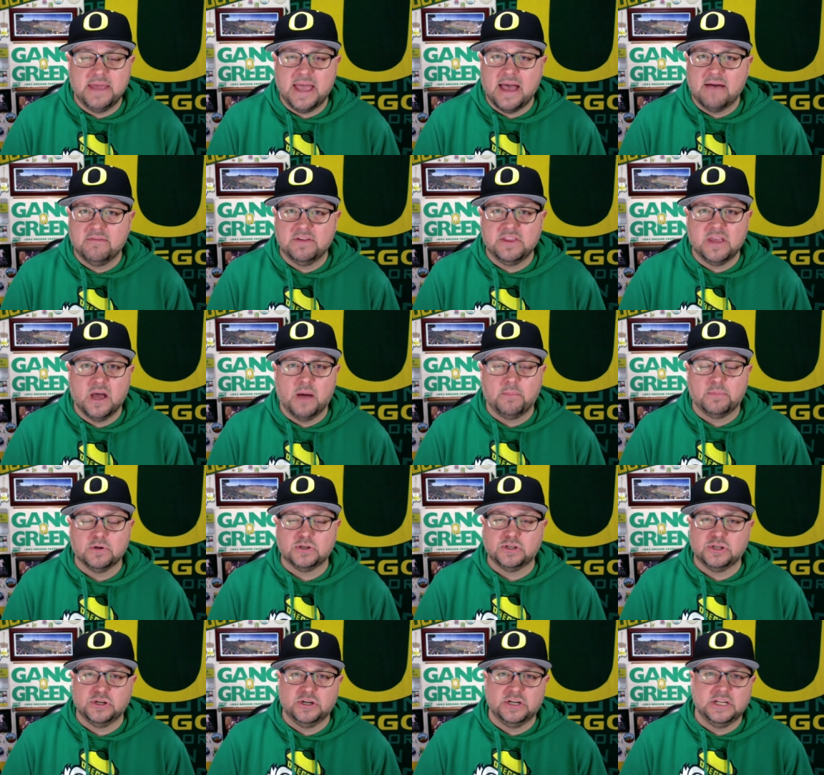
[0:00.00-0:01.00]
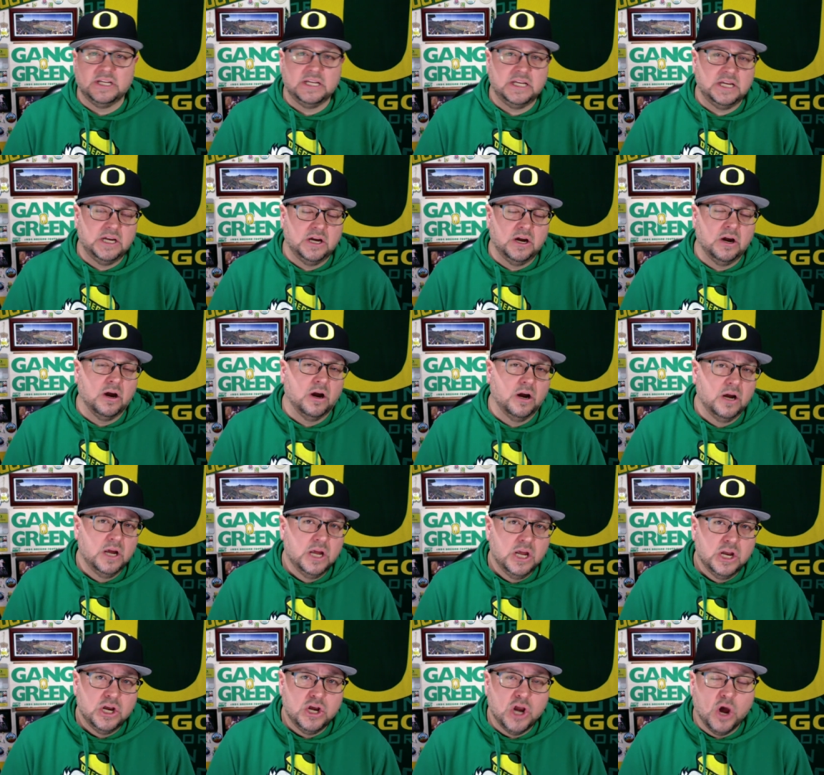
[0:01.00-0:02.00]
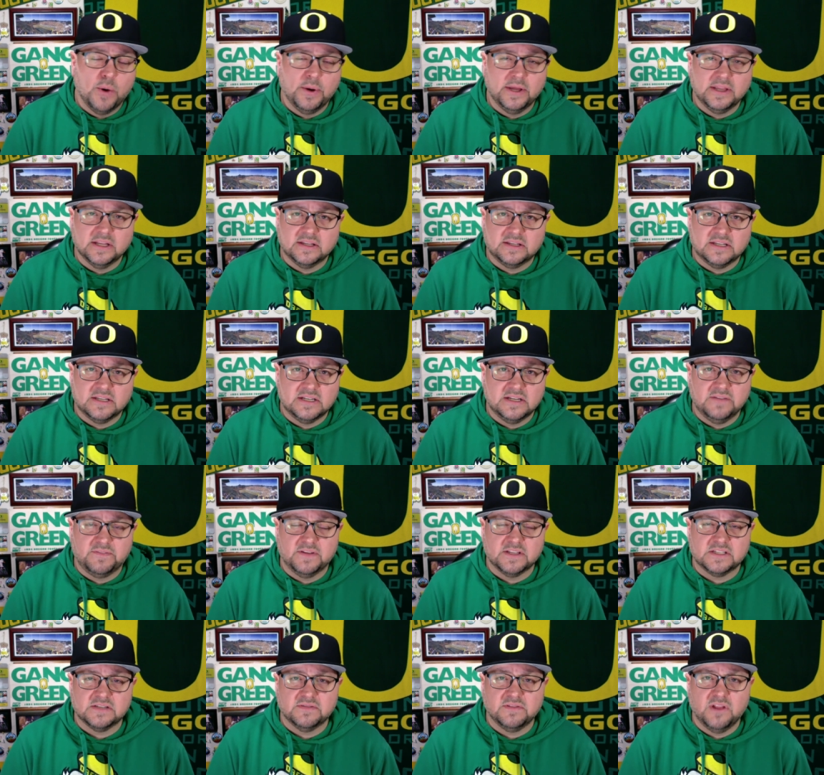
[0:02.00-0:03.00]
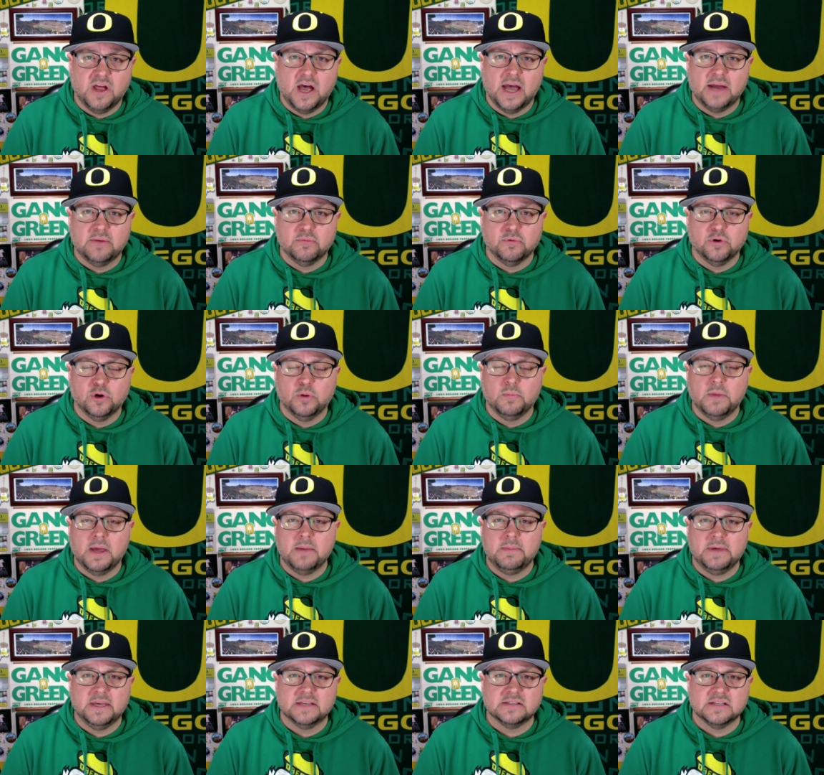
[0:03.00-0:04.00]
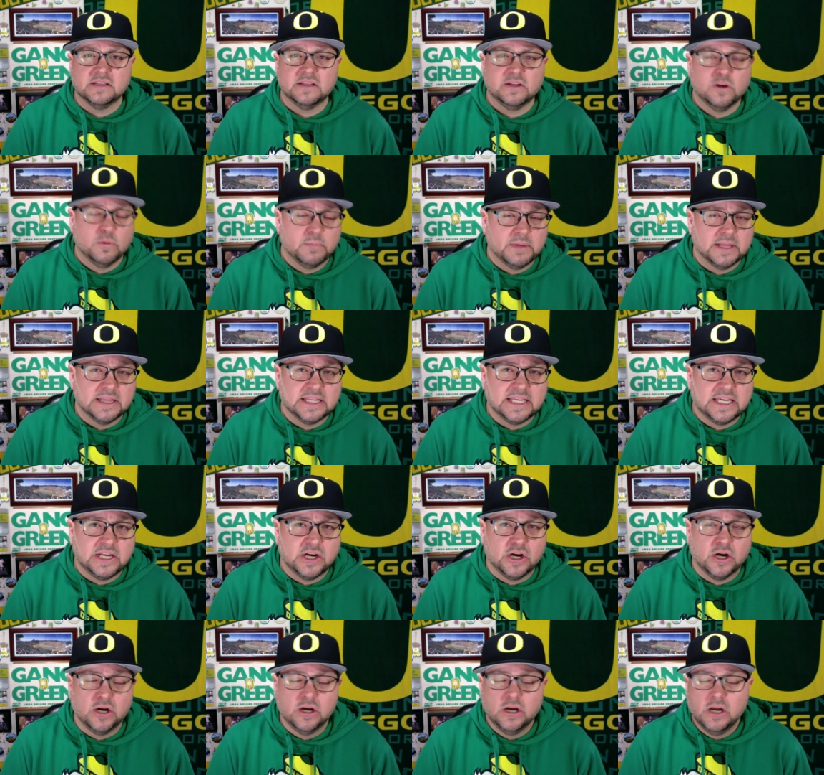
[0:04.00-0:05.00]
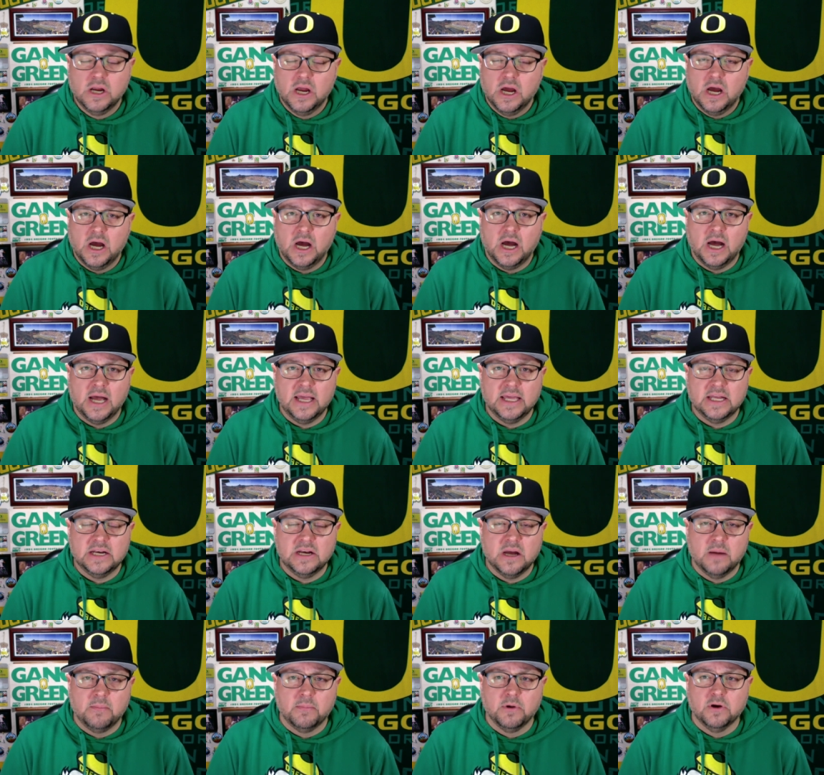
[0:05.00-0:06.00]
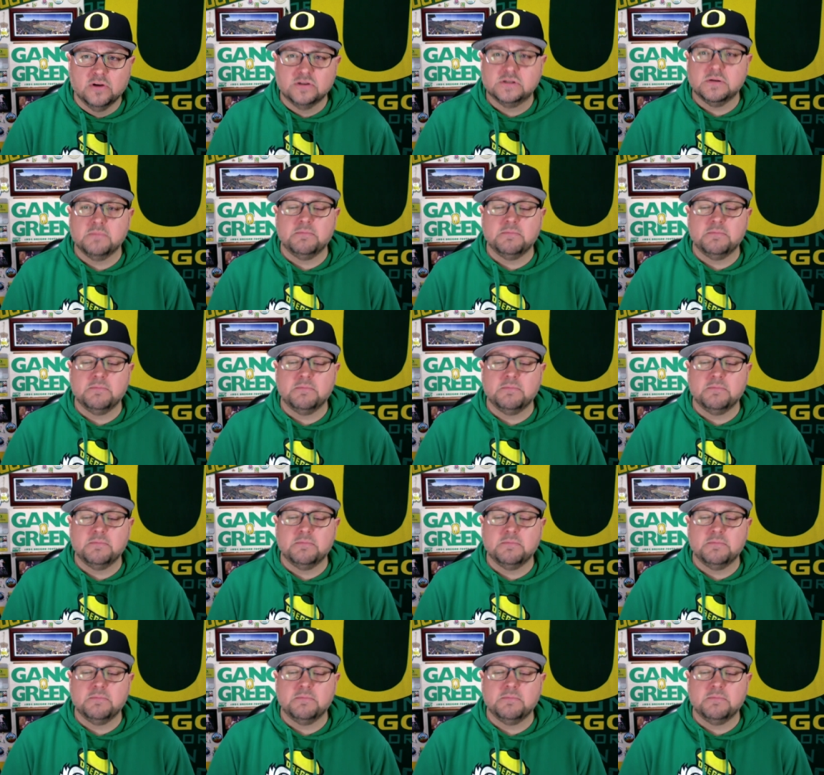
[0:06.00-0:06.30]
having the opportunity here, knowing that the defensive line room maybe is a little bit leaner uh, in numbers.